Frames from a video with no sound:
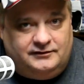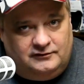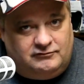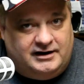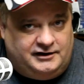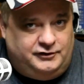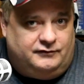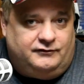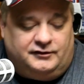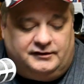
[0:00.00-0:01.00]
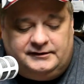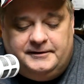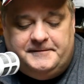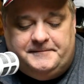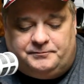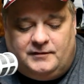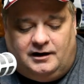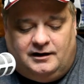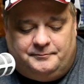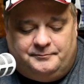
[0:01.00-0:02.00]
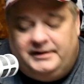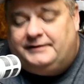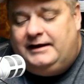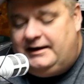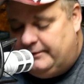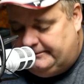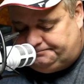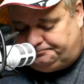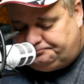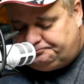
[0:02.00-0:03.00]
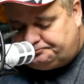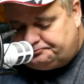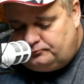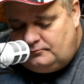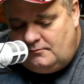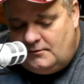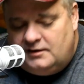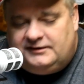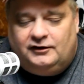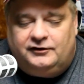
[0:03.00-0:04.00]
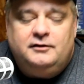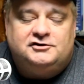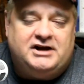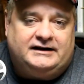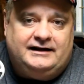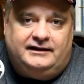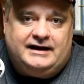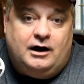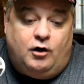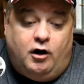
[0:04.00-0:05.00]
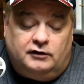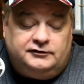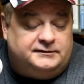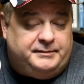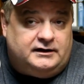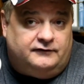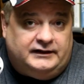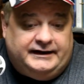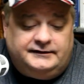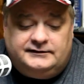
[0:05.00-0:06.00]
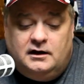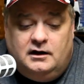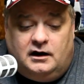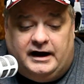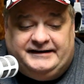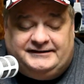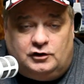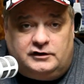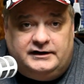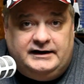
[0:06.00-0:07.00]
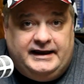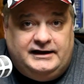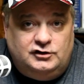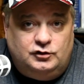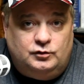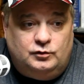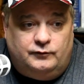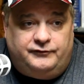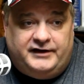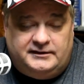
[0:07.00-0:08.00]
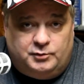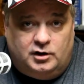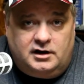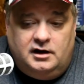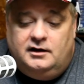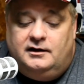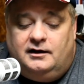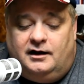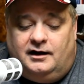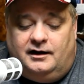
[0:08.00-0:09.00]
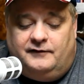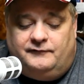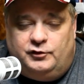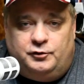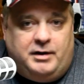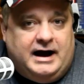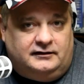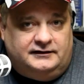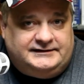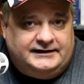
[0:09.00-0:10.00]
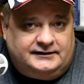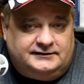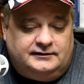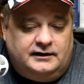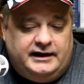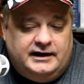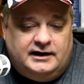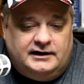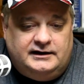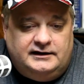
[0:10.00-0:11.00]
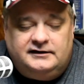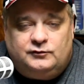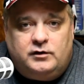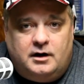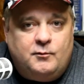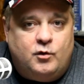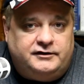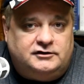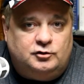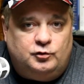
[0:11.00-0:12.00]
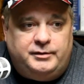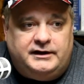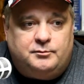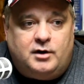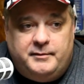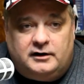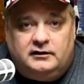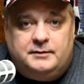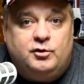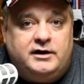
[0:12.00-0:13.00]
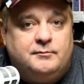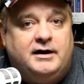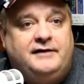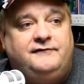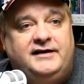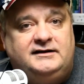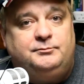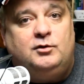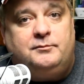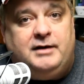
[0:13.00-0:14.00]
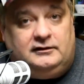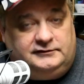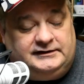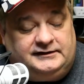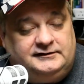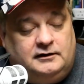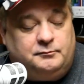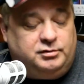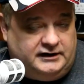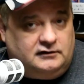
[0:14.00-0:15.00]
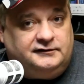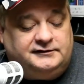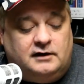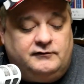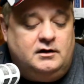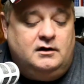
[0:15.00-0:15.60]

of the Reddit universe. Uh, but anyway, so the, check that link out. Also, speaking of links, I started a new Facebook, Uh, Voodoo Politics, and it is where I'm going to be primarily putting my Facebook politics stuff, political stuff.